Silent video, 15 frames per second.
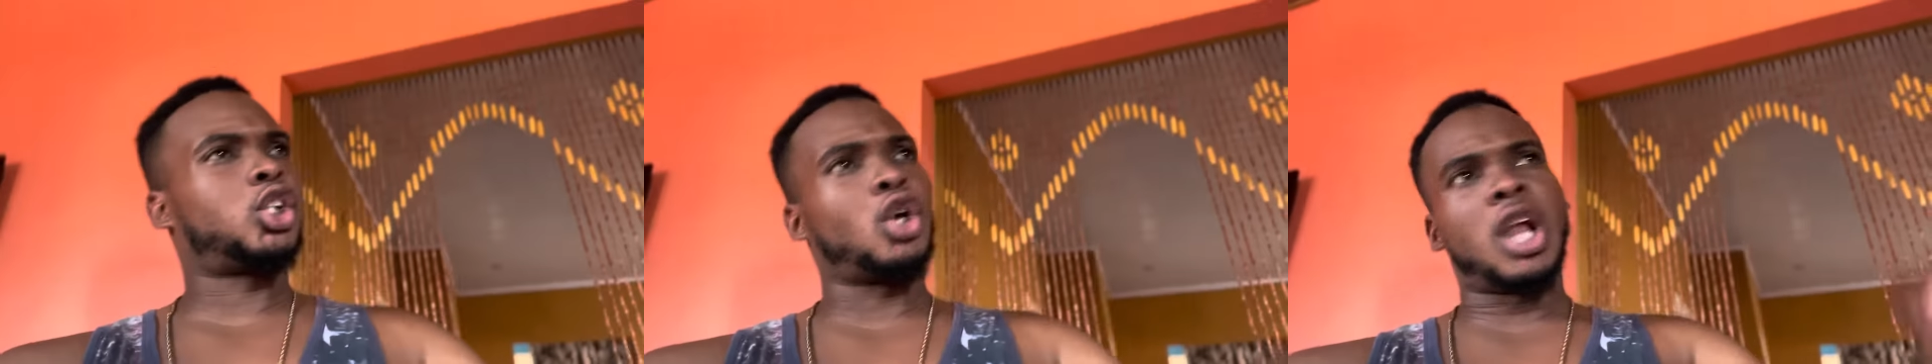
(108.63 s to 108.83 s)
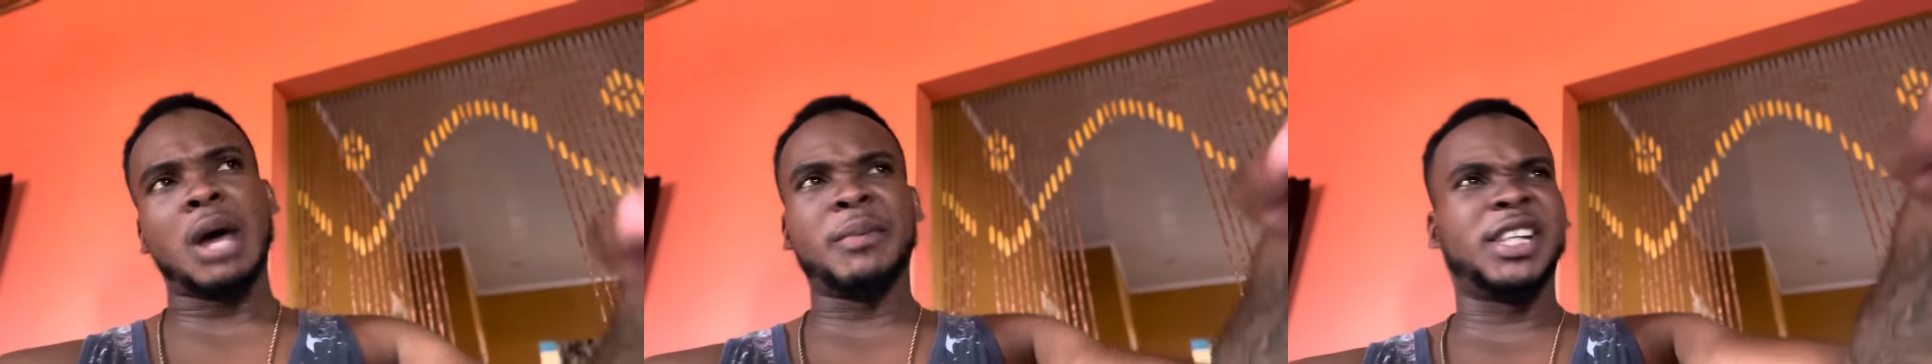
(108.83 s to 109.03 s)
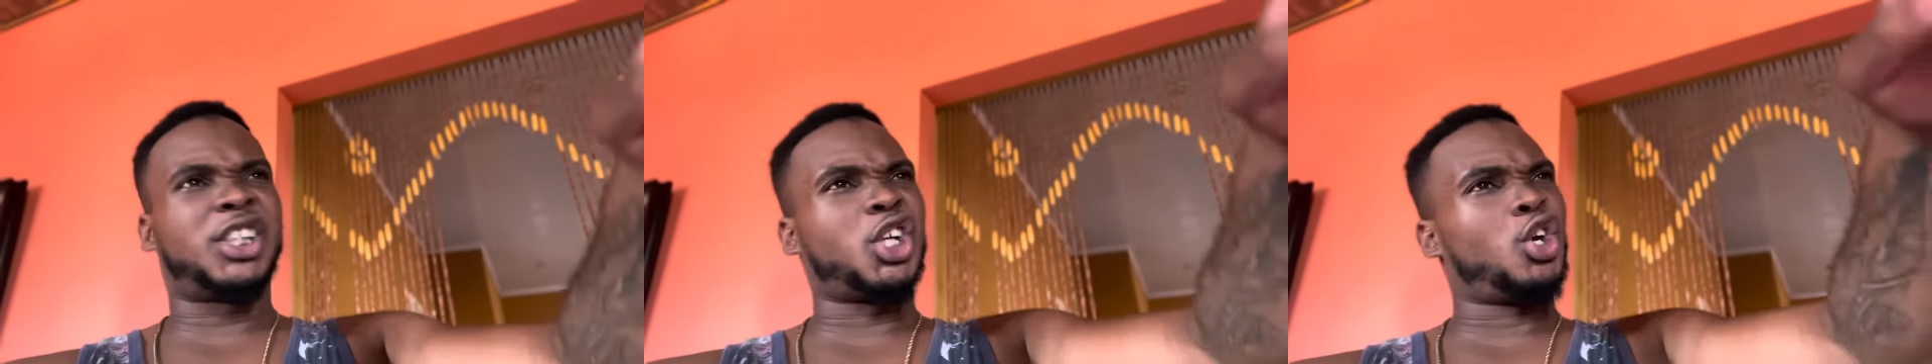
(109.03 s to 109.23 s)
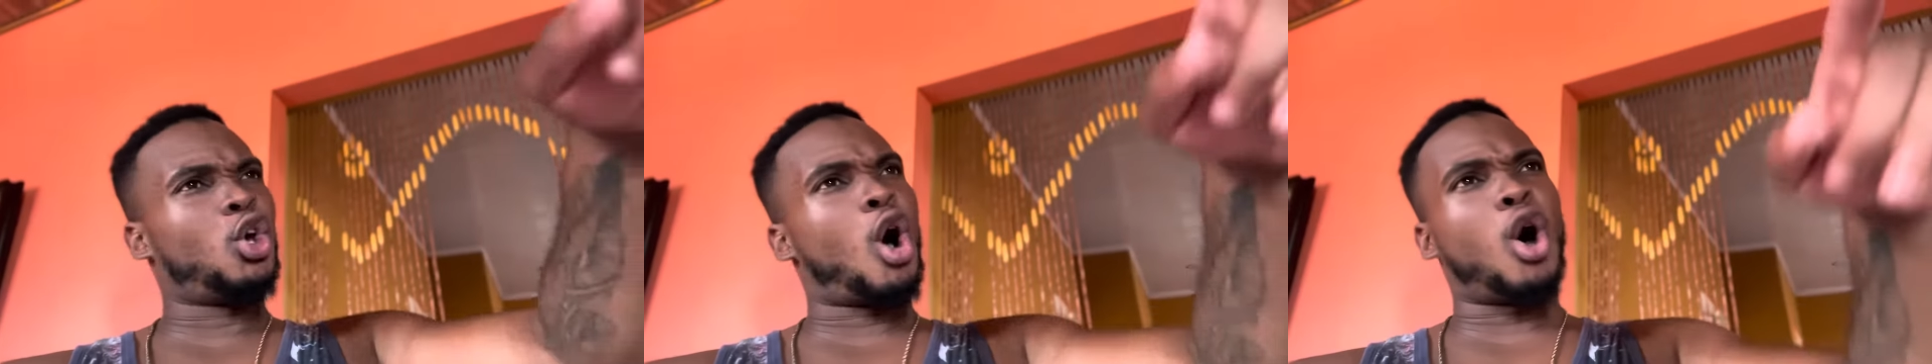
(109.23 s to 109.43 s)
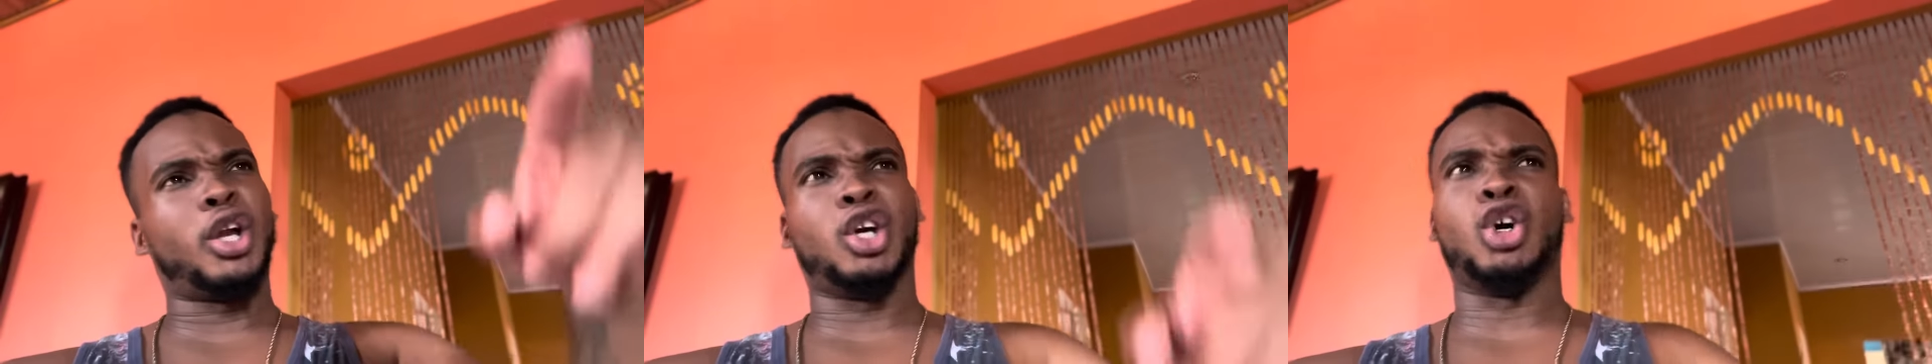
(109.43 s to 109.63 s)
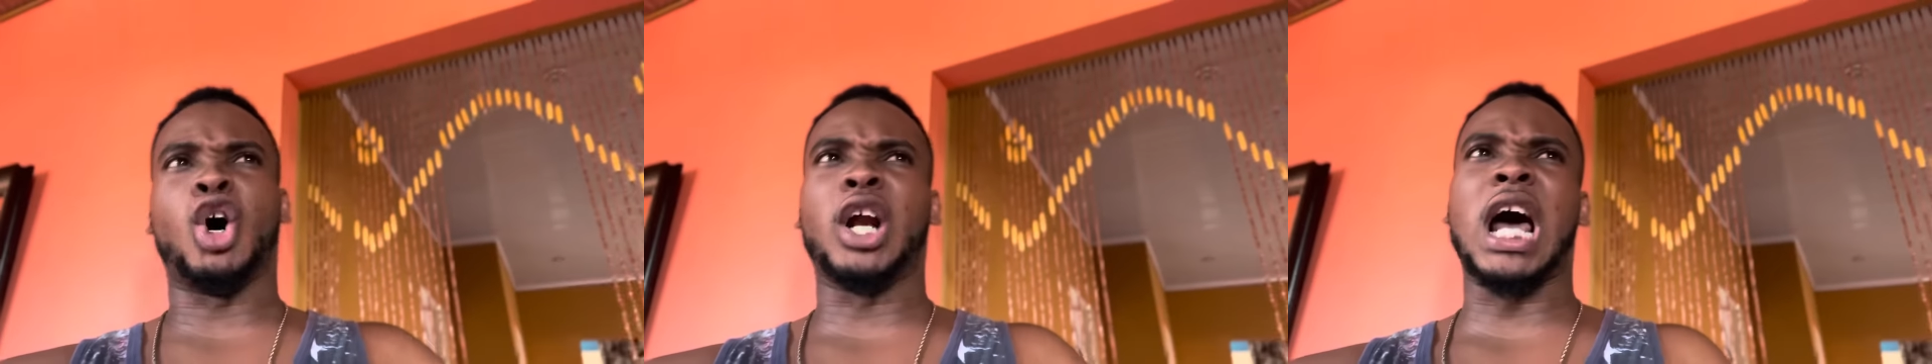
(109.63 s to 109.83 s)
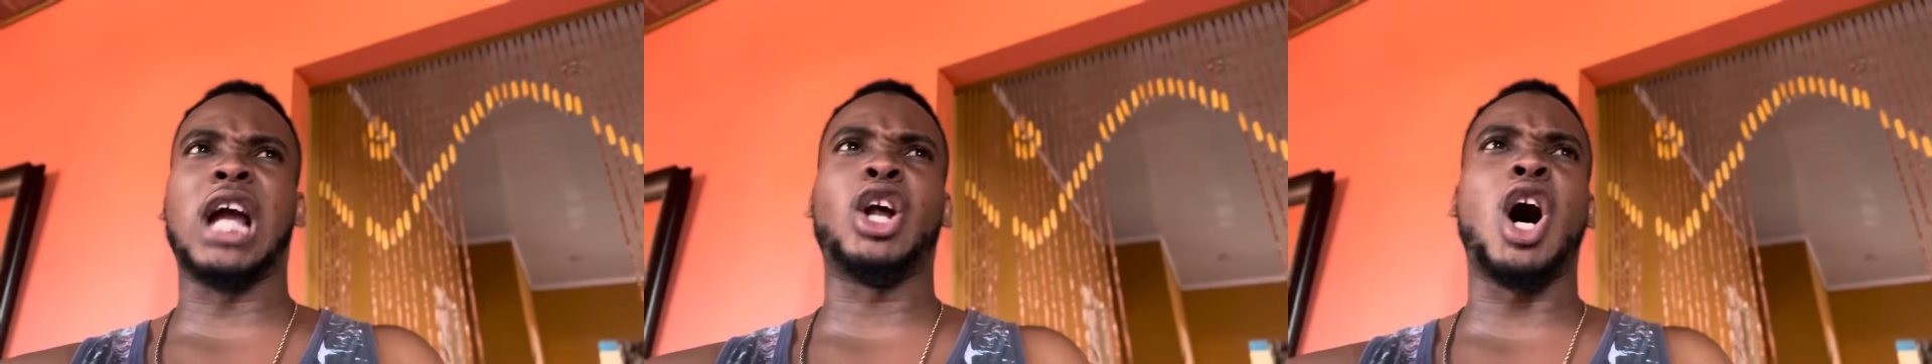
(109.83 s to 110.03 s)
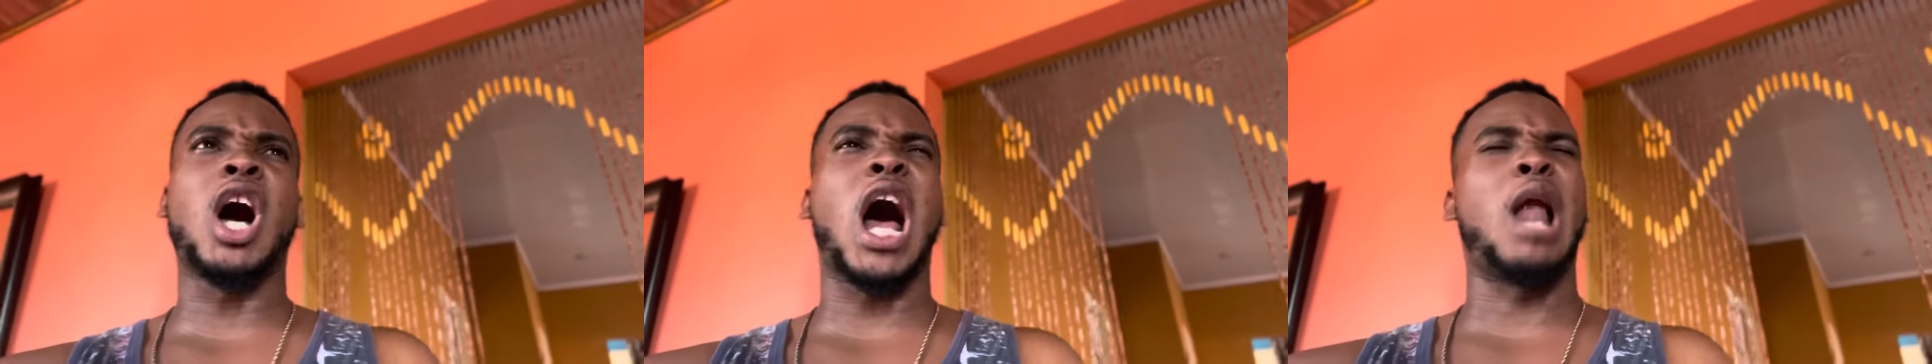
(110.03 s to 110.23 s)
don't let me see you on the road,
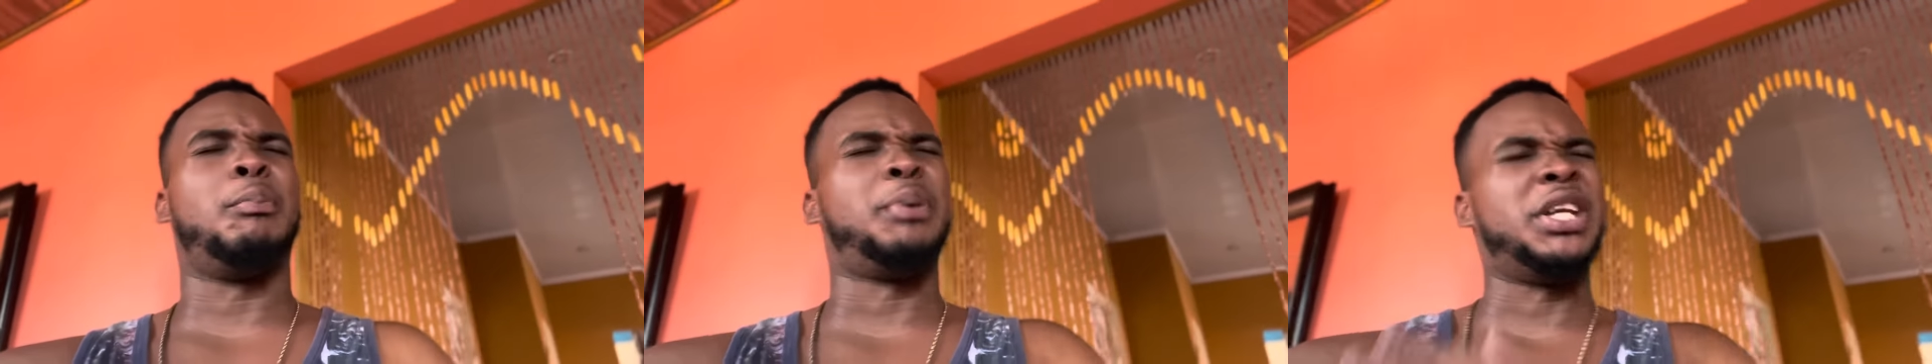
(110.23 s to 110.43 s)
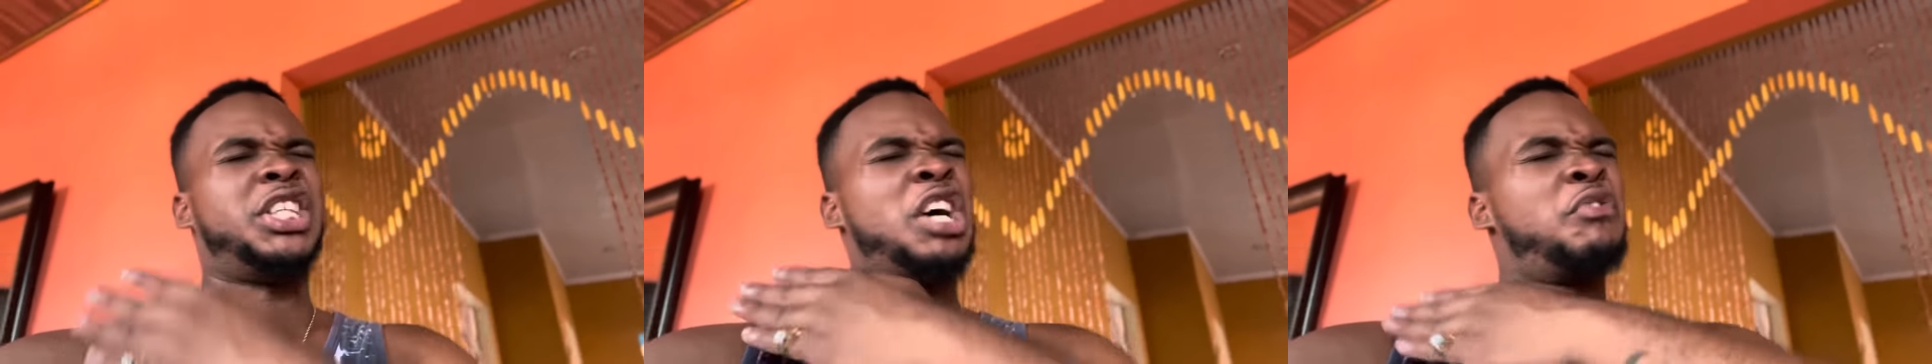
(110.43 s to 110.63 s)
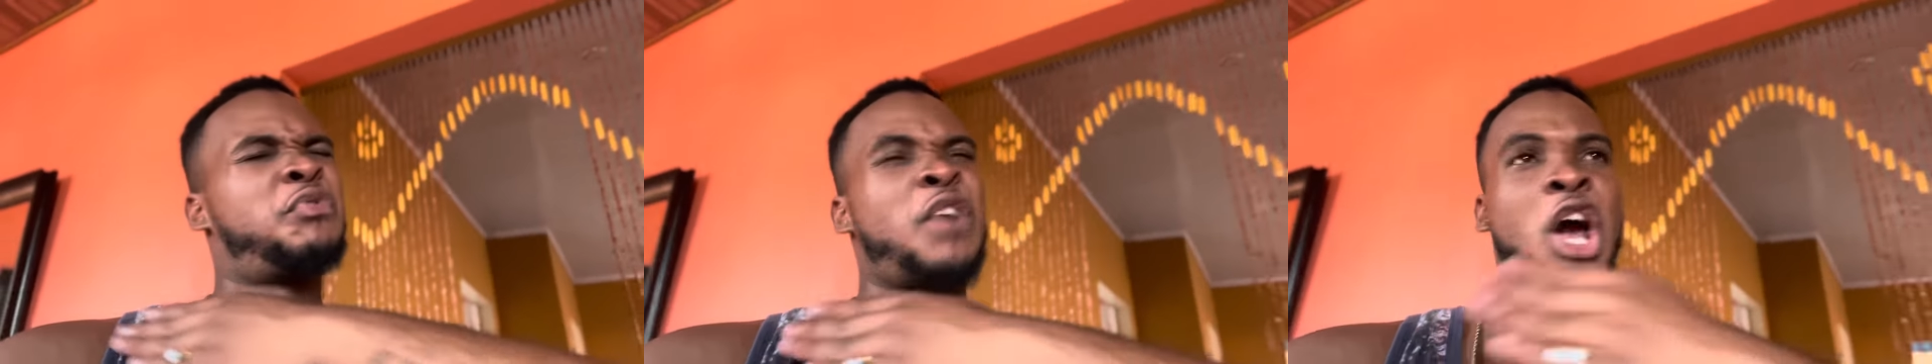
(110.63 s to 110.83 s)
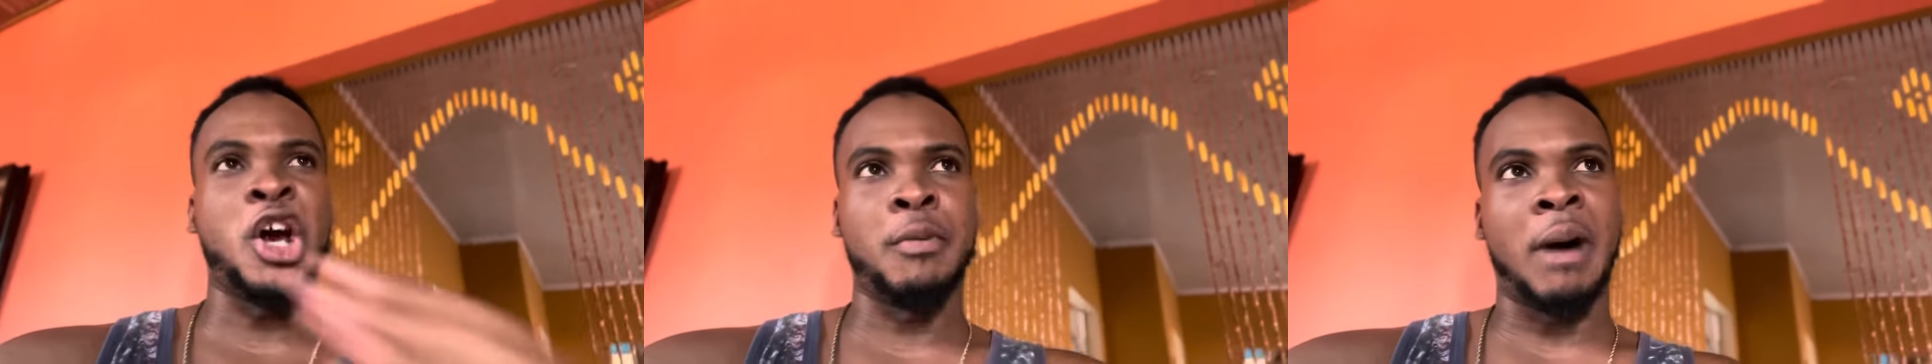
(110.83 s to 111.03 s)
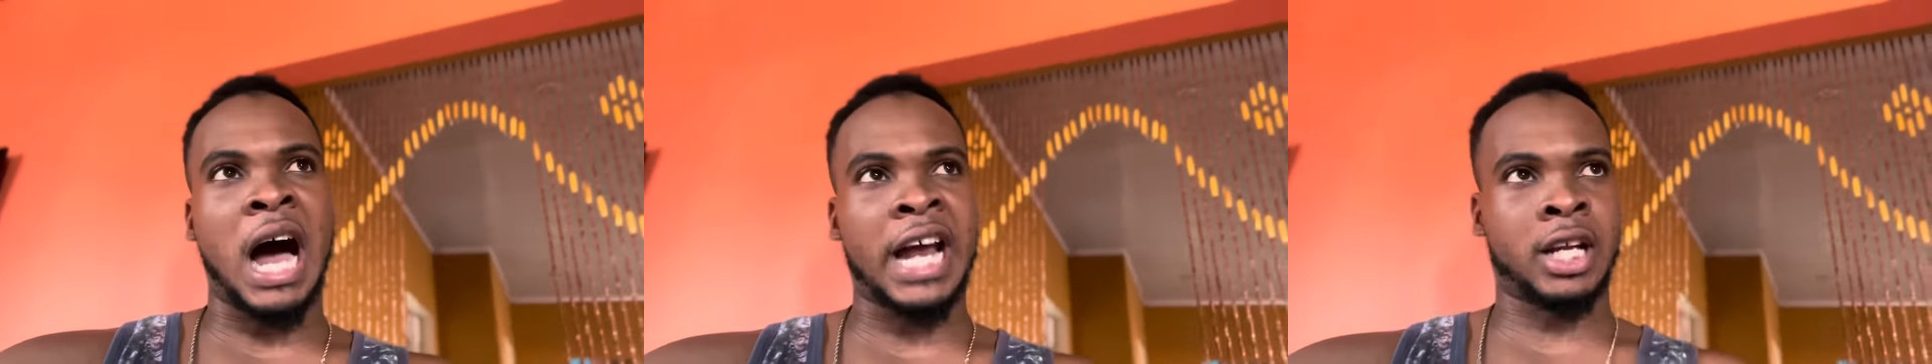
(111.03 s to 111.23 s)
dog. I'll beat you very bad.